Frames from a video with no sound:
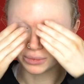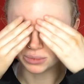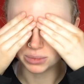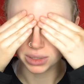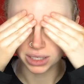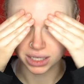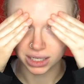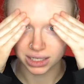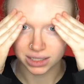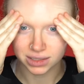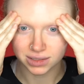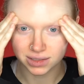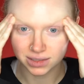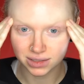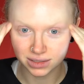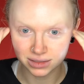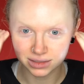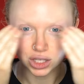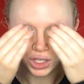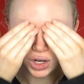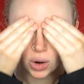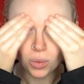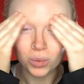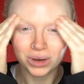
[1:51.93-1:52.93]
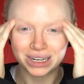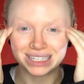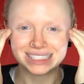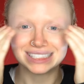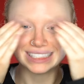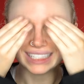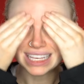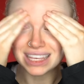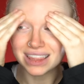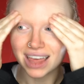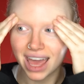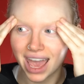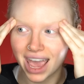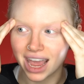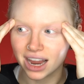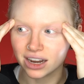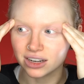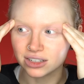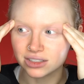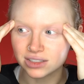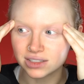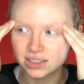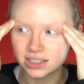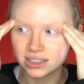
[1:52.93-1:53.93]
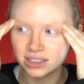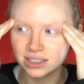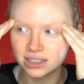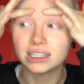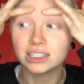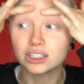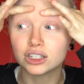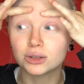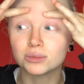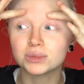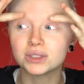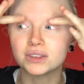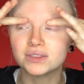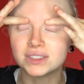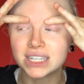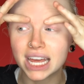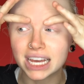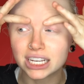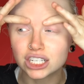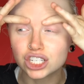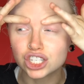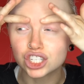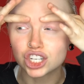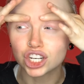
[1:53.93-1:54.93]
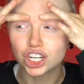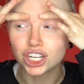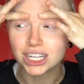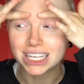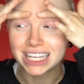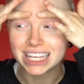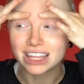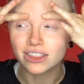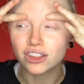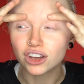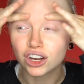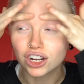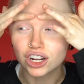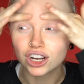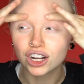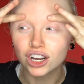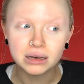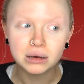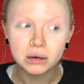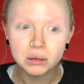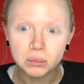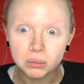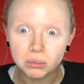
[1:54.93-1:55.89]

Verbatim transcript: because you don't wanna see the hairs in terms of texture either.